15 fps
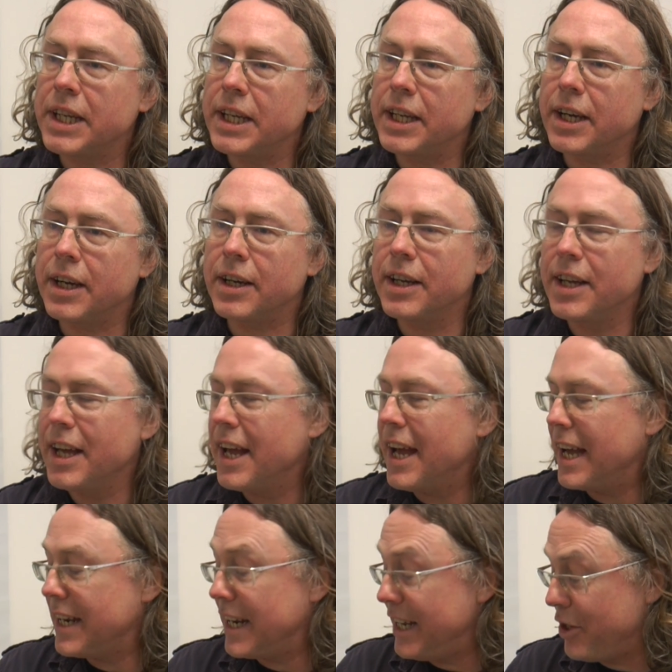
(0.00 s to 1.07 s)
here.
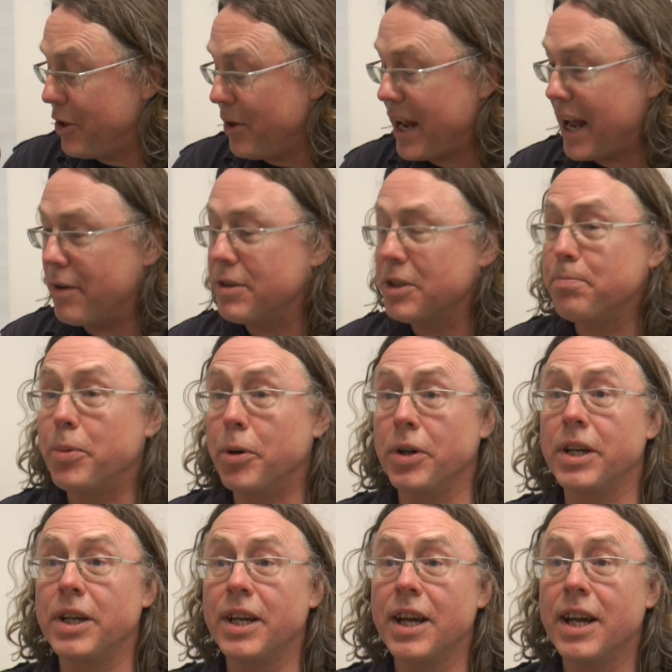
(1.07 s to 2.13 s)
And then he got out of his
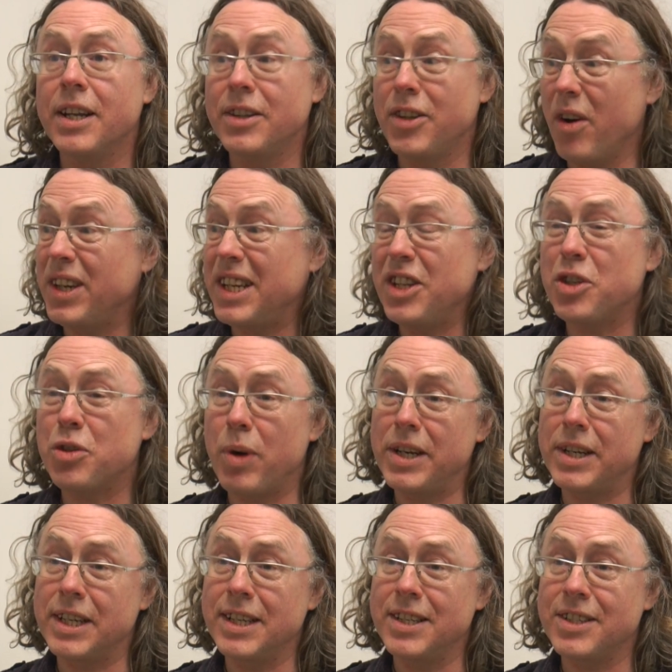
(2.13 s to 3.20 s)
book,
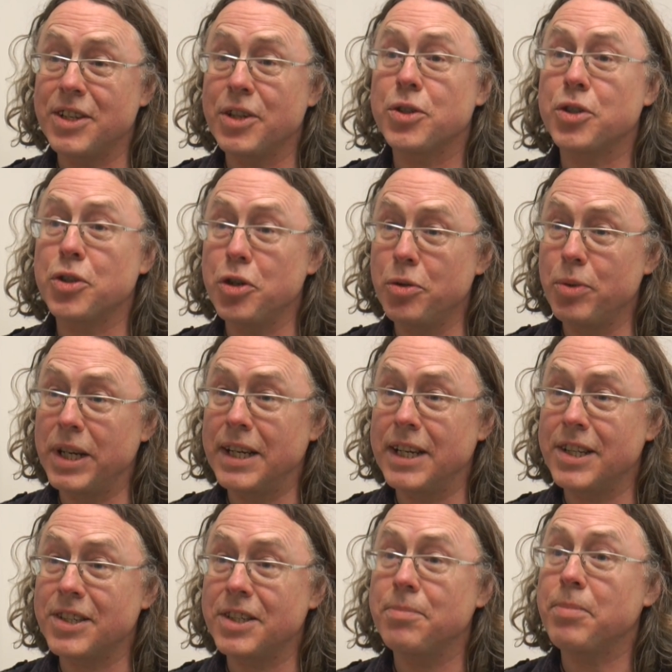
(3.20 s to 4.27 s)
1920s
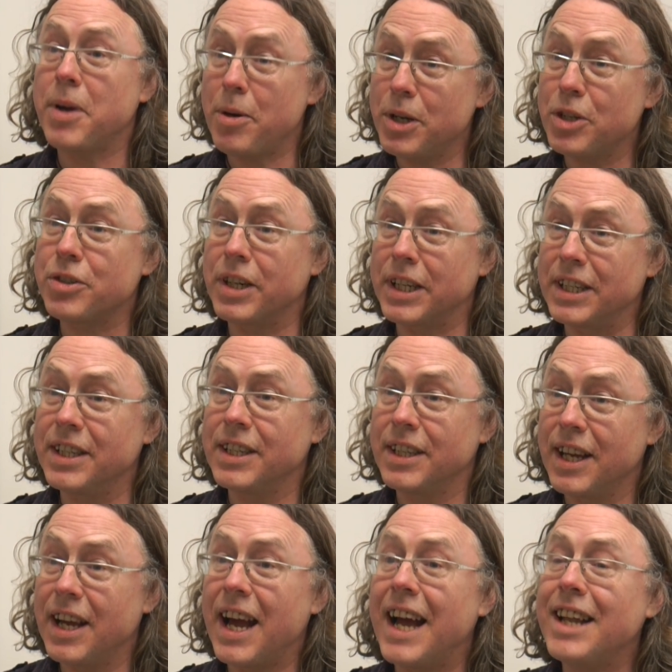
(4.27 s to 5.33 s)
surrealist poetry,
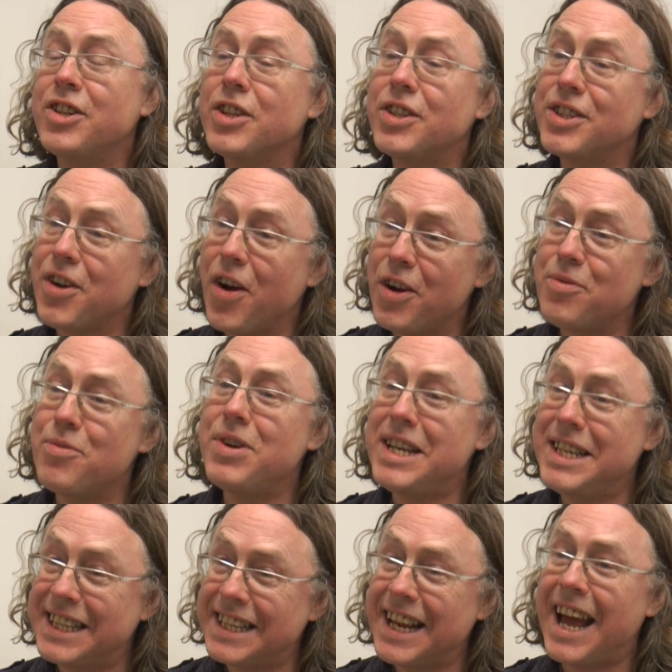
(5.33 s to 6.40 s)
and just started
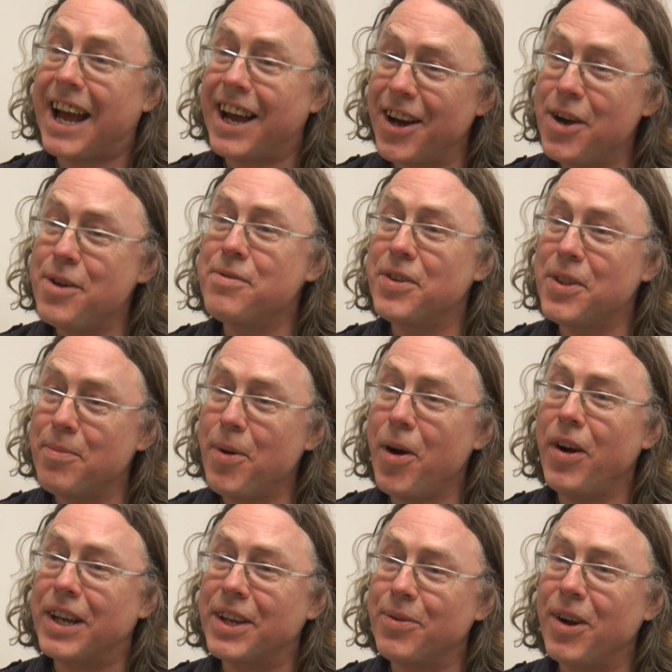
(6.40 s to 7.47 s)
reading that over the
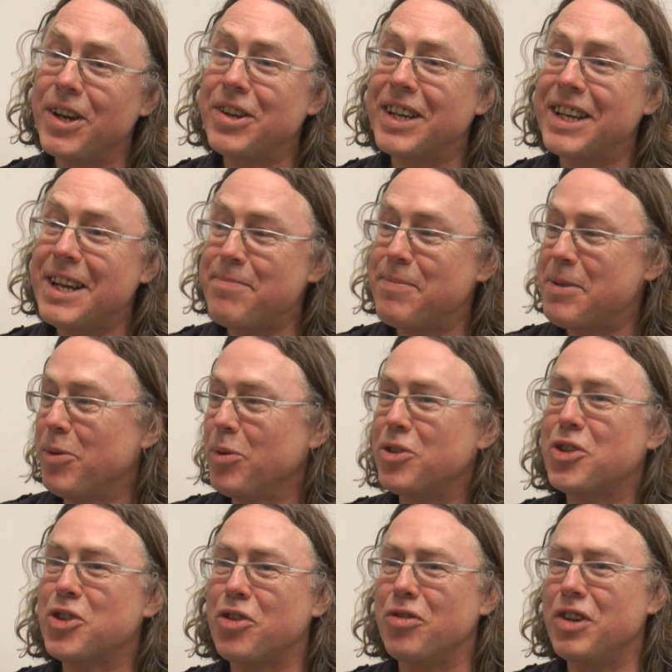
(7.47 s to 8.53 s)
mic while you can hear people
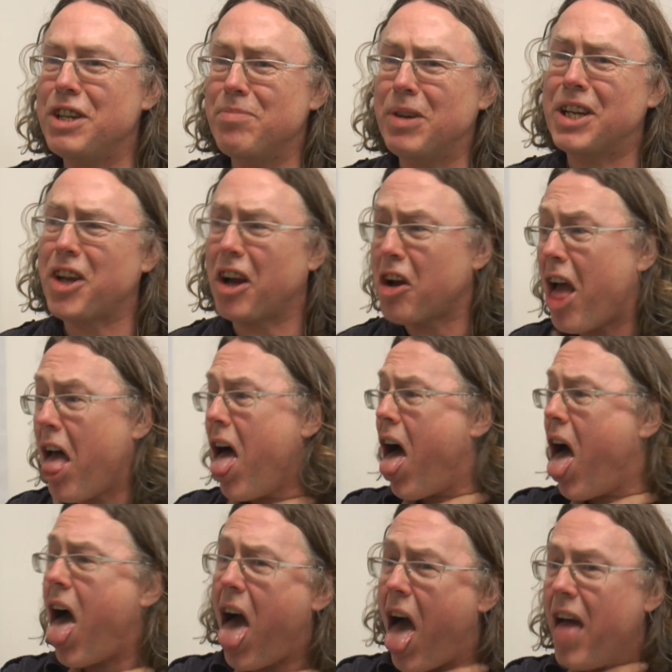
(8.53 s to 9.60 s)
screaming, going,
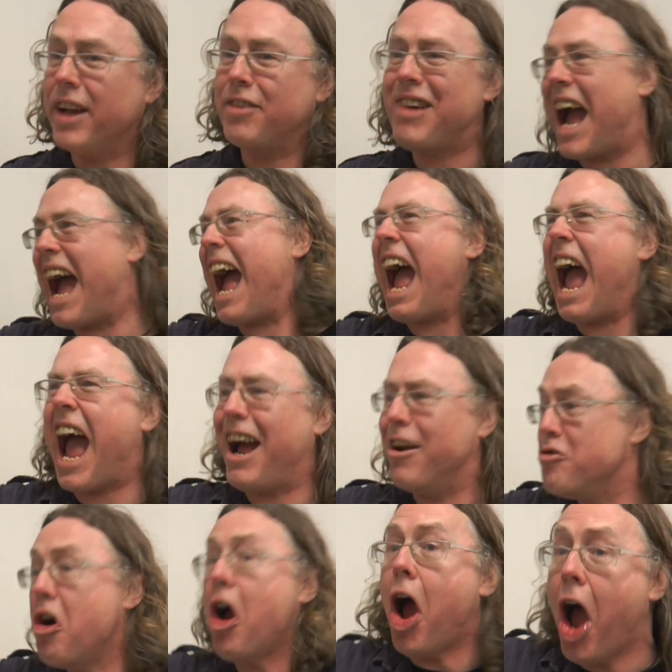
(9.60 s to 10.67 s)
ah,
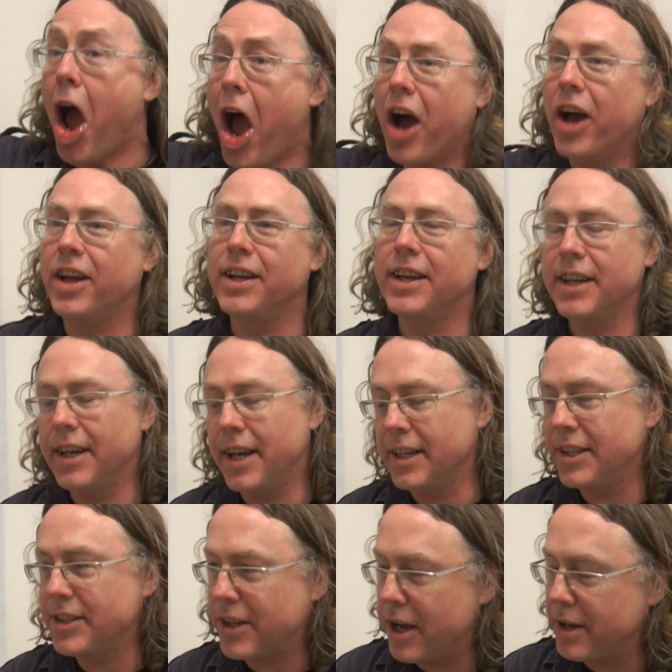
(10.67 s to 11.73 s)
ah, ah.
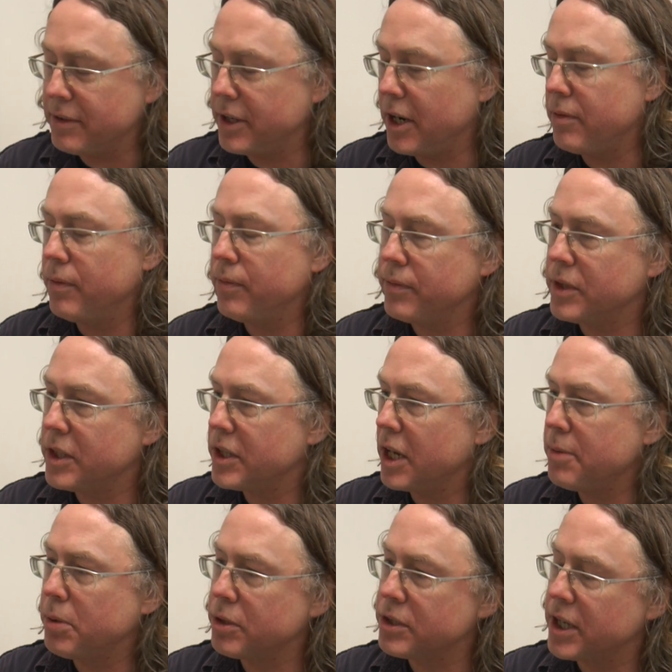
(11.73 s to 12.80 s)
And he's going, you know, the
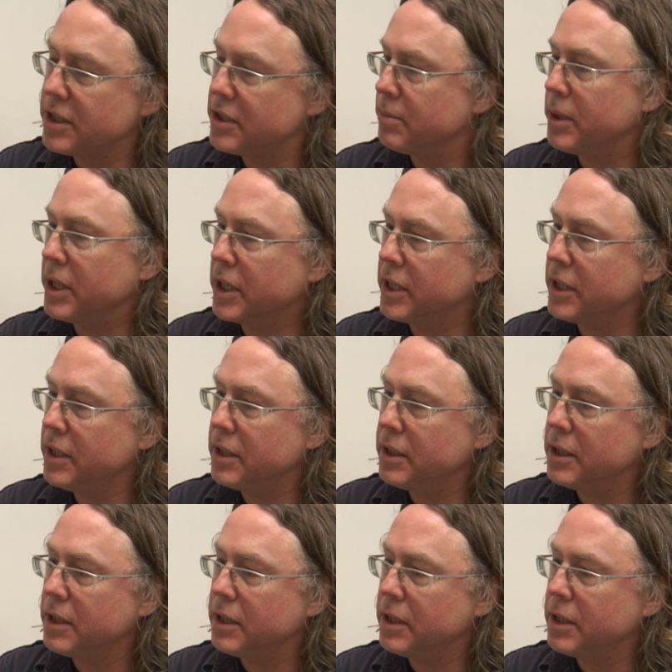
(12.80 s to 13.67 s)
table said to me,